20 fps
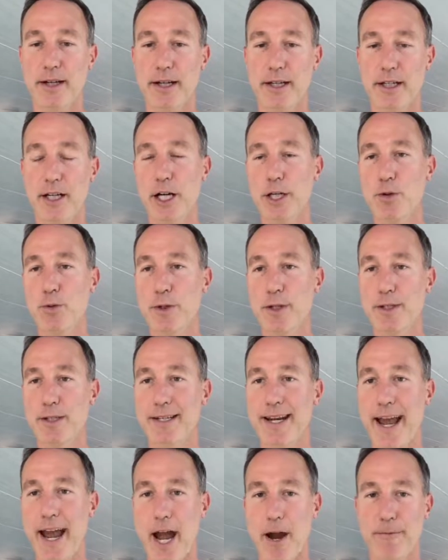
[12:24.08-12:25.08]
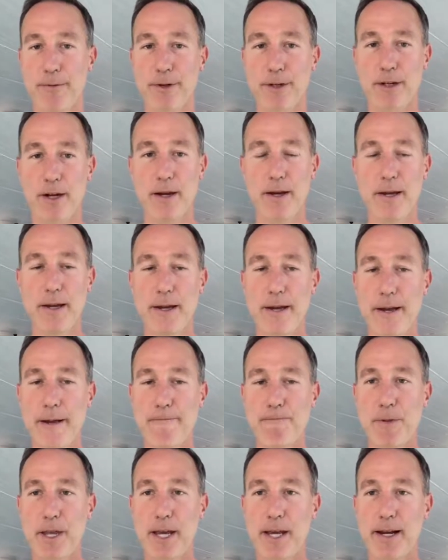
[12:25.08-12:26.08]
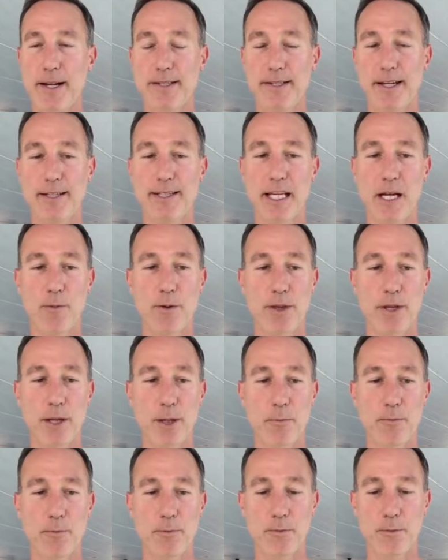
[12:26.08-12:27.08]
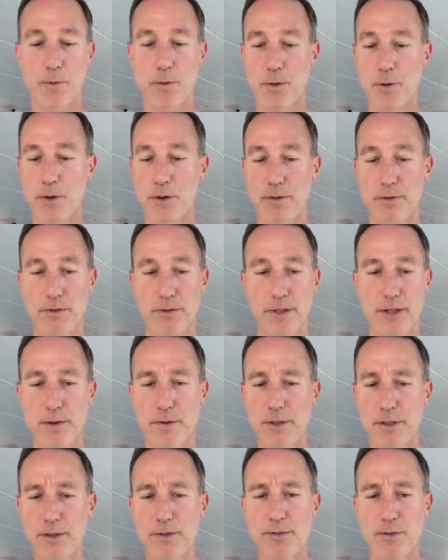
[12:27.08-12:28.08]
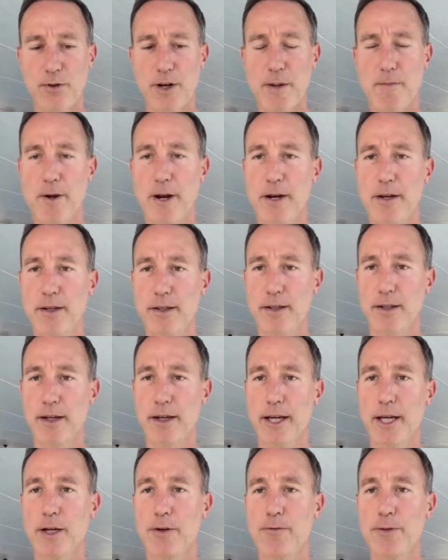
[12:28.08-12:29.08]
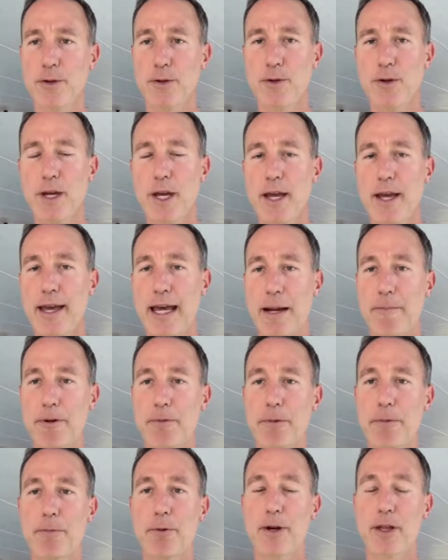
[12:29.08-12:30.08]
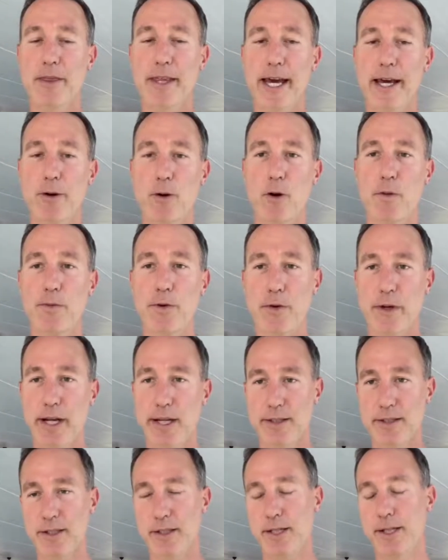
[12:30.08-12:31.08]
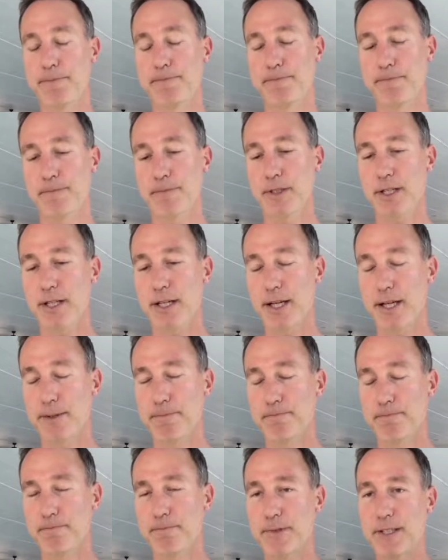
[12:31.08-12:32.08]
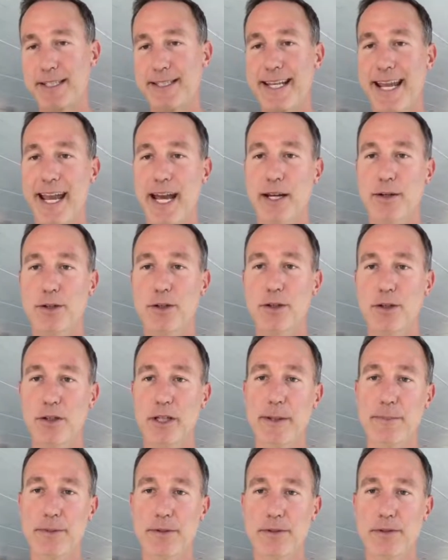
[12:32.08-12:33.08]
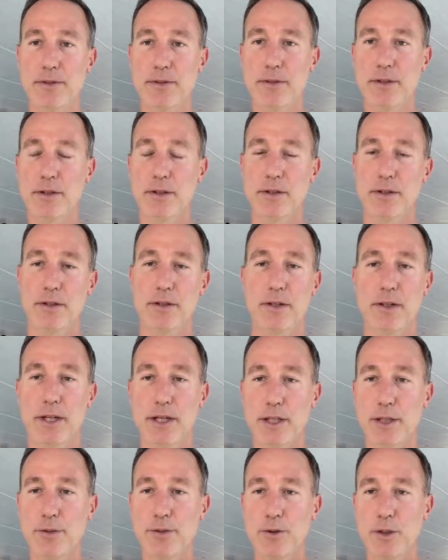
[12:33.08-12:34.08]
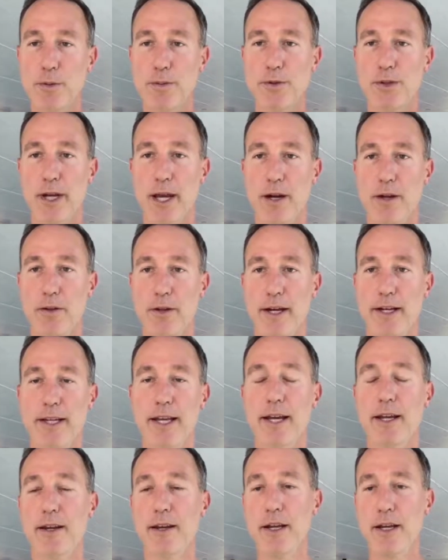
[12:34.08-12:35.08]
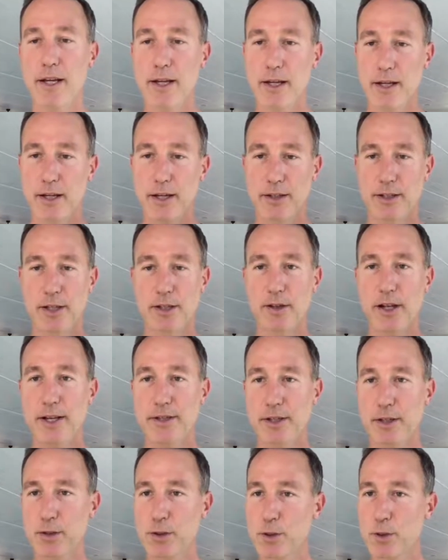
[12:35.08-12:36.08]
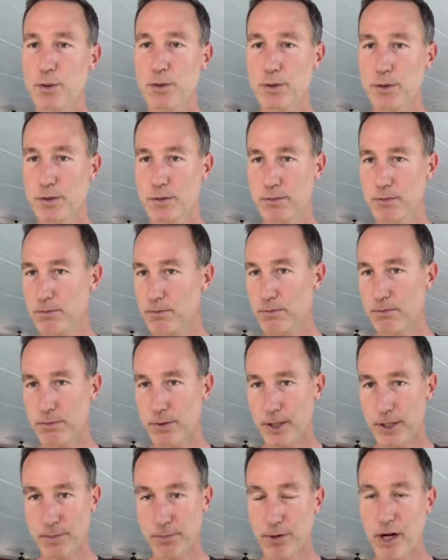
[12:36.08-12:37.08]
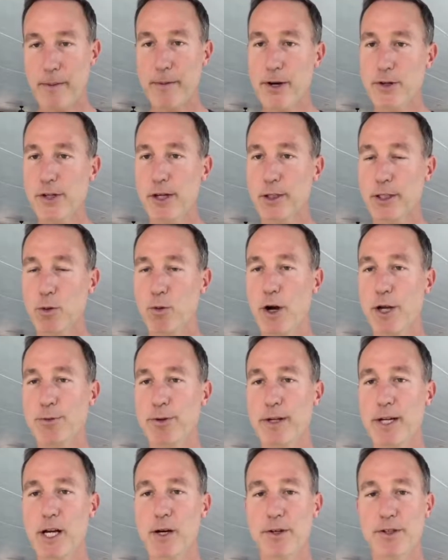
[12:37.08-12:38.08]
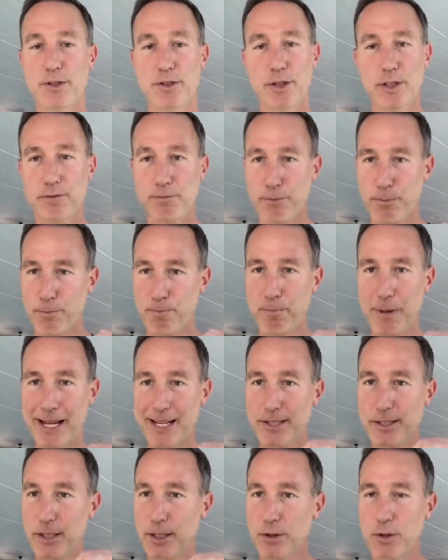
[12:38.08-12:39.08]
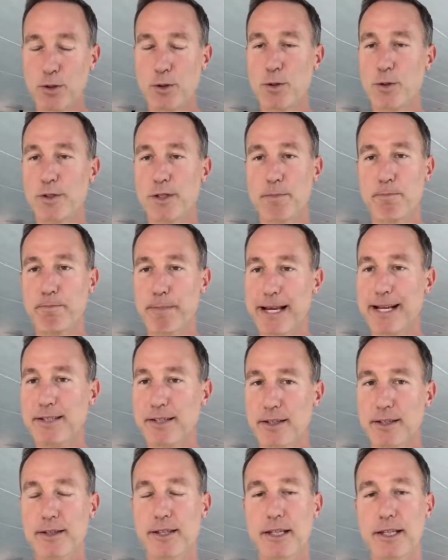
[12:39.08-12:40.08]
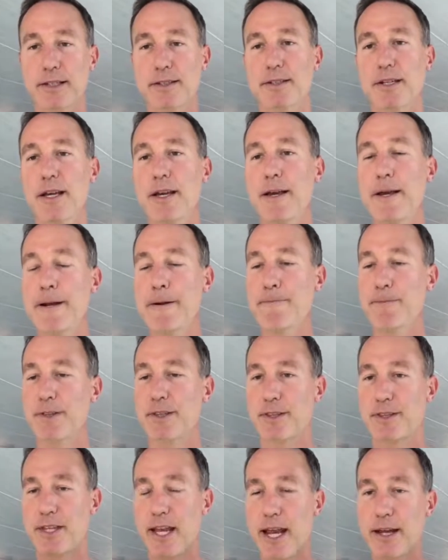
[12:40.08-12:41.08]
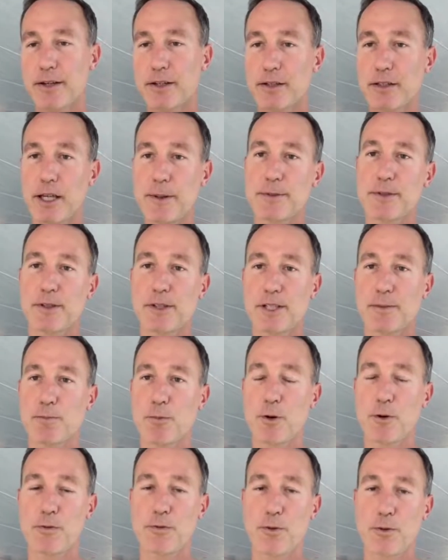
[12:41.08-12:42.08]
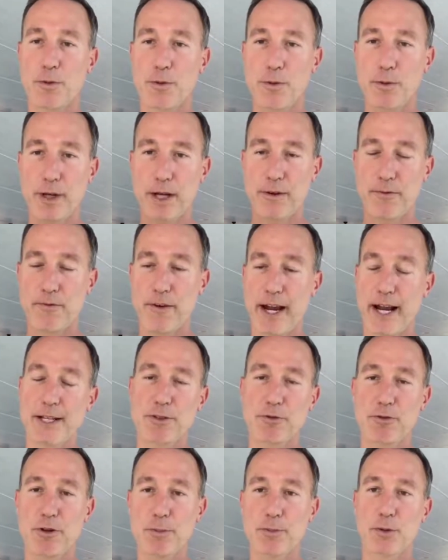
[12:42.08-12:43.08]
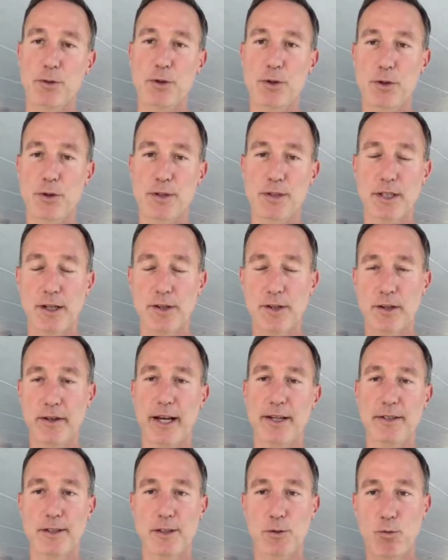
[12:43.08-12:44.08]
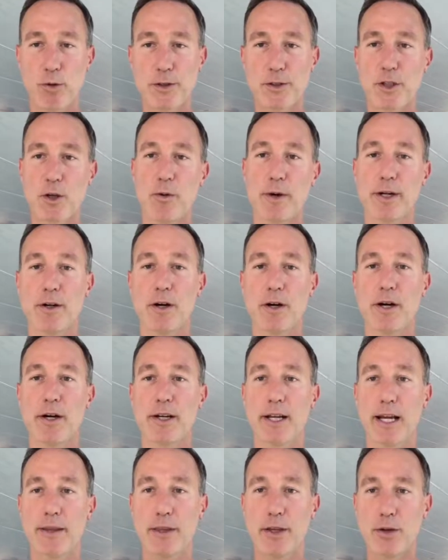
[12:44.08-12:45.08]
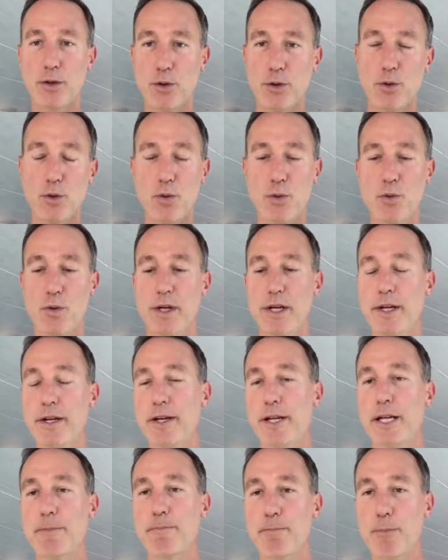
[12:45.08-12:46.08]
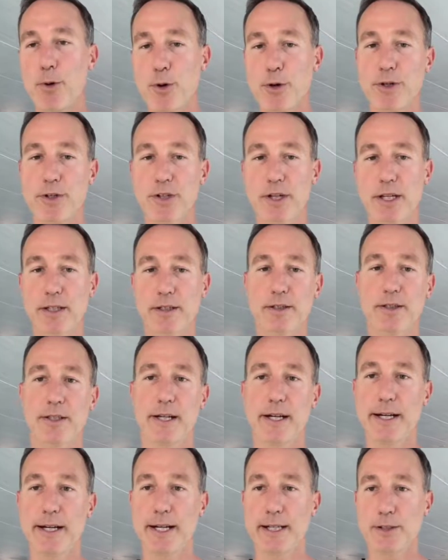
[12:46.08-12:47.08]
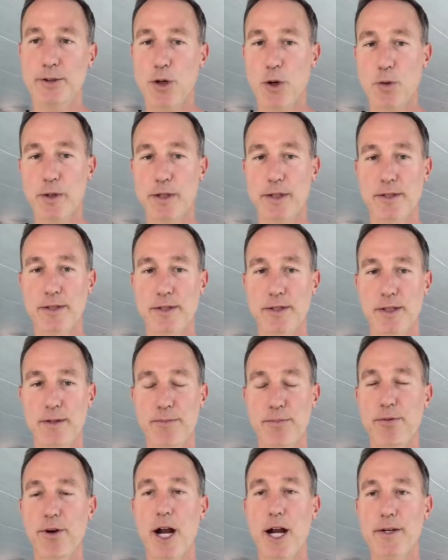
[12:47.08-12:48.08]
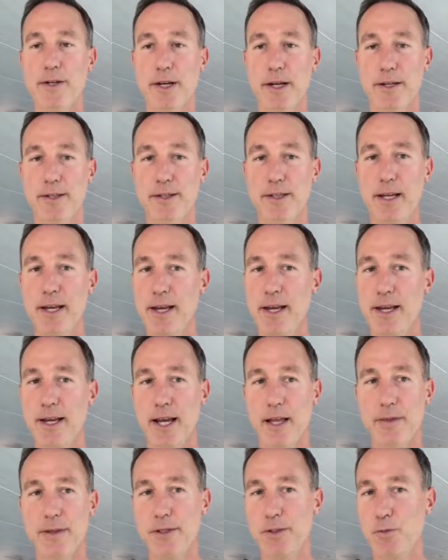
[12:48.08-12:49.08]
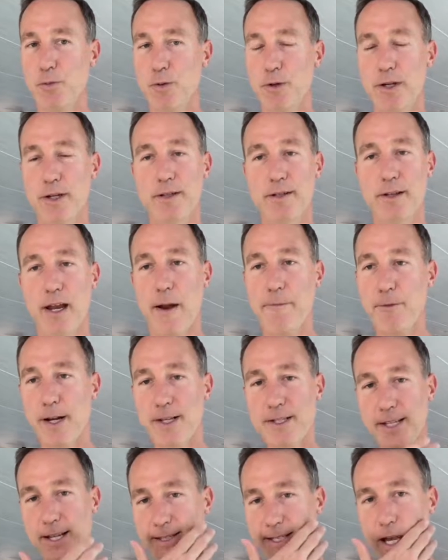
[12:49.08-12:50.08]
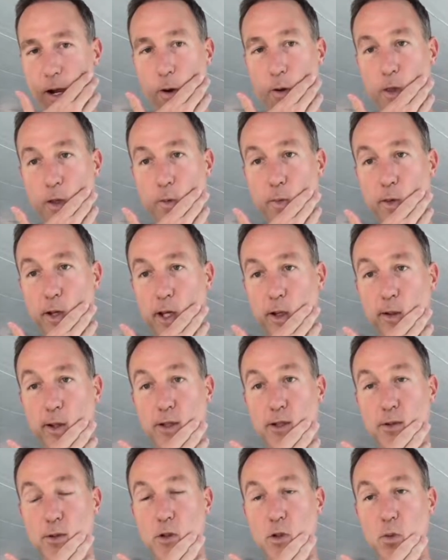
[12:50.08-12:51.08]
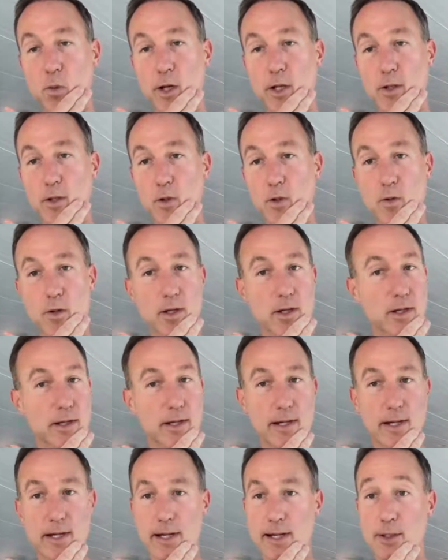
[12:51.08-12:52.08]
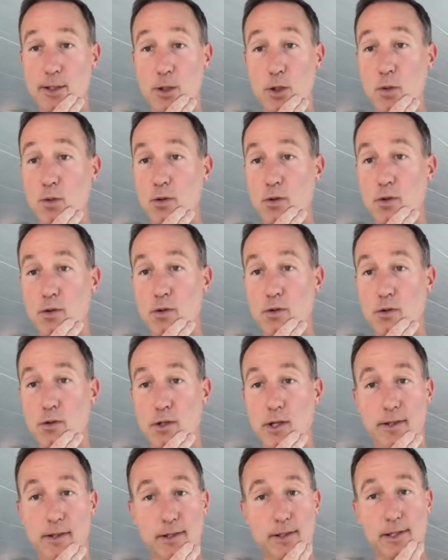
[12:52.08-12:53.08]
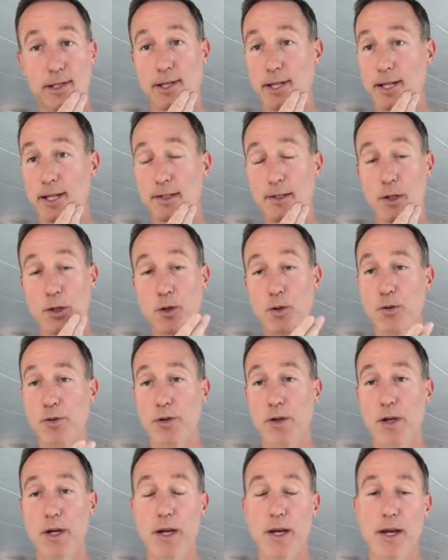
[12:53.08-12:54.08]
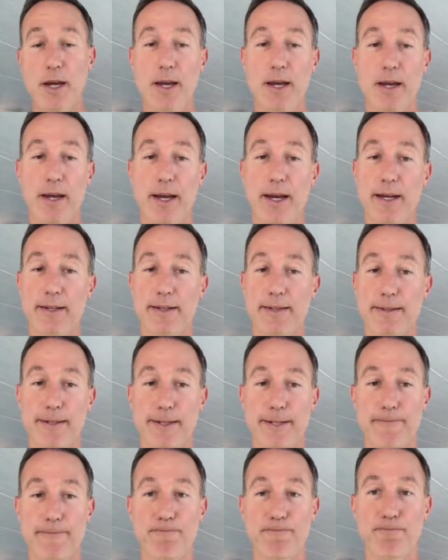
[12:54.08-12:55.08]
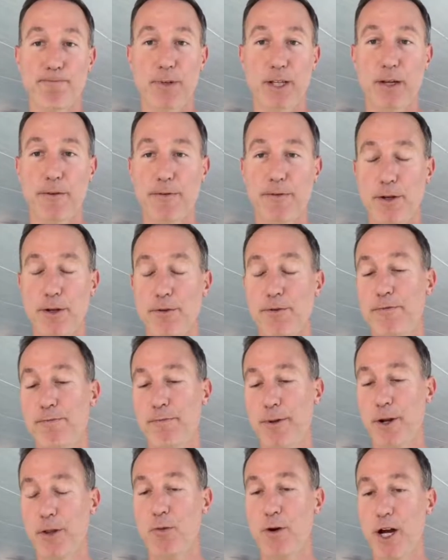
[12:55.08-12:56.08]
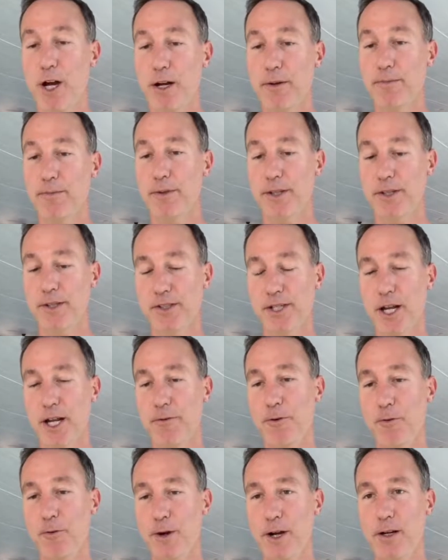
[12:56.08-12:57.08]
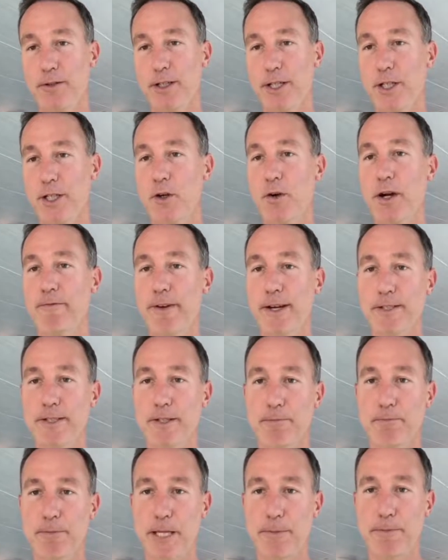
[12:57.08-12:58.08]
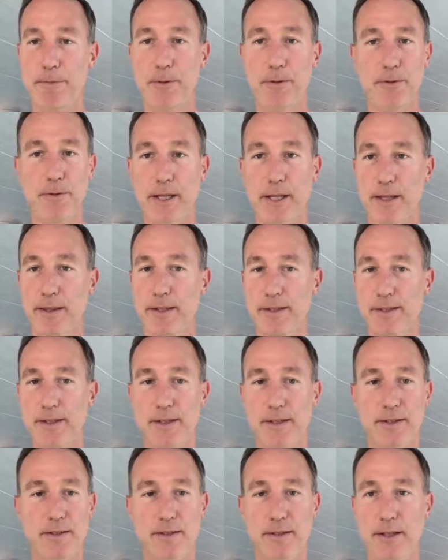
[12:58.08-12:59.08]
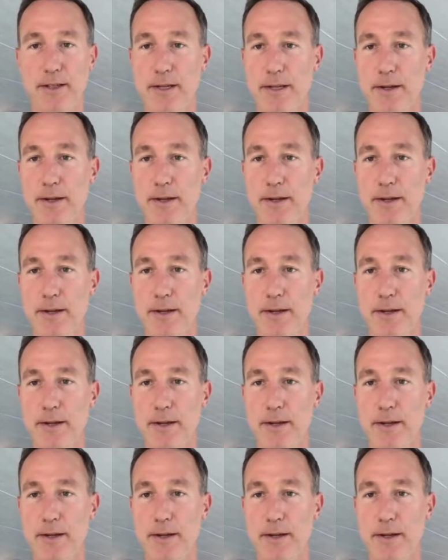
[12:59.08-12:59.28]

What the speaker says: countries in Africa. And I sat down with him for, it was a good 20-minute interview. And I'm going to be putting that over at the Dan Clips YouTube channel. Again, Digital Asset News, this primary channel you watch right now is just for basic news and basic things. Dan Clips is more for advanced cryptocurrency digital assets, what's going on, and the new emerging tokens and projects. And this one, after I sat down with him and listened to what he's doing, it's huge. It's huge. And if you've been on the channel for a while, you know I invest in people, and this is